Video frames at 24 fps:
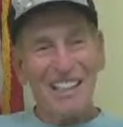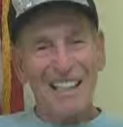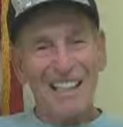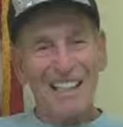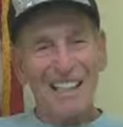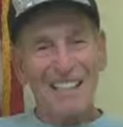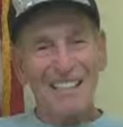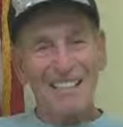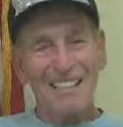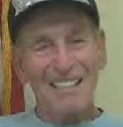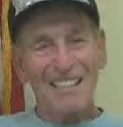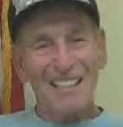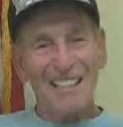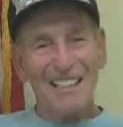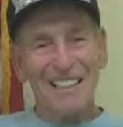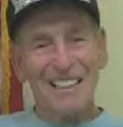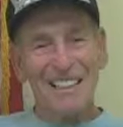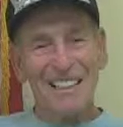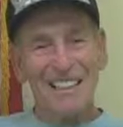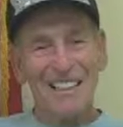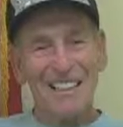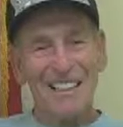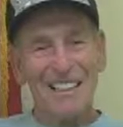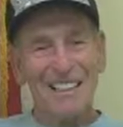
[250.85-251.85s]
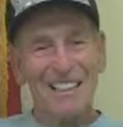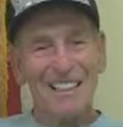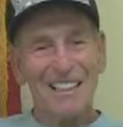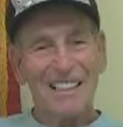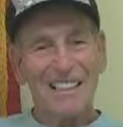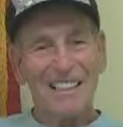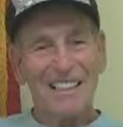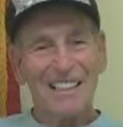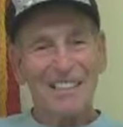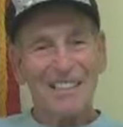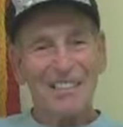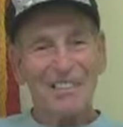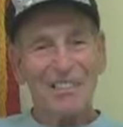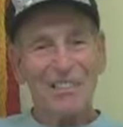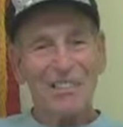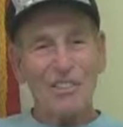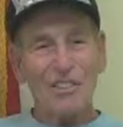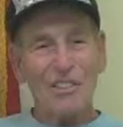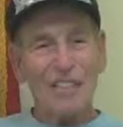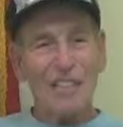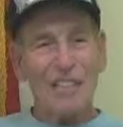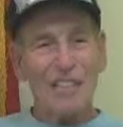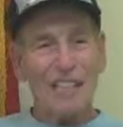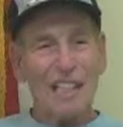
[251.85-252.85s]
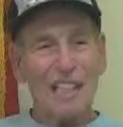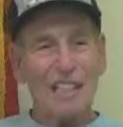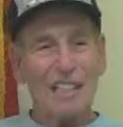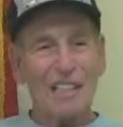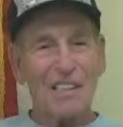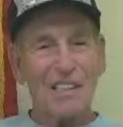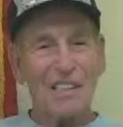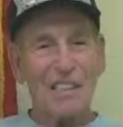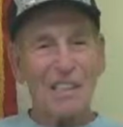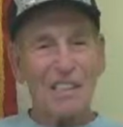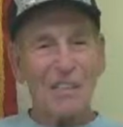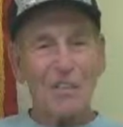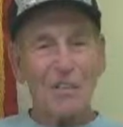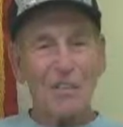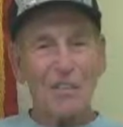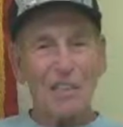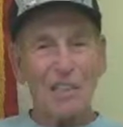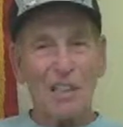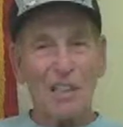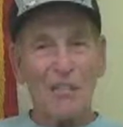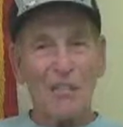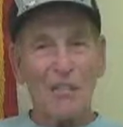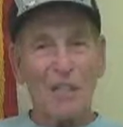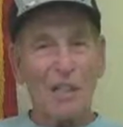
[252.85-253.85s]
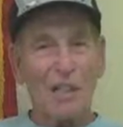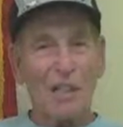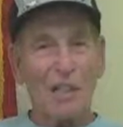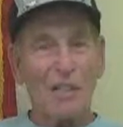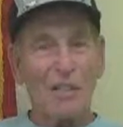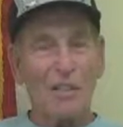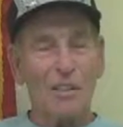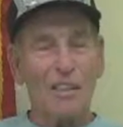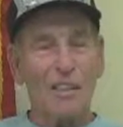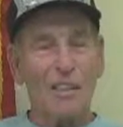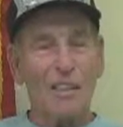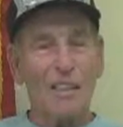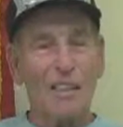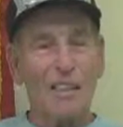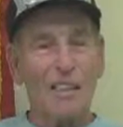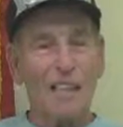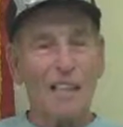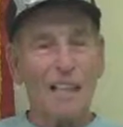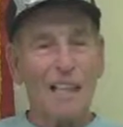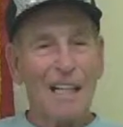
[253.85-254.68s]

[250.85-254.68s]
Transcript: And so that whole thing's working good.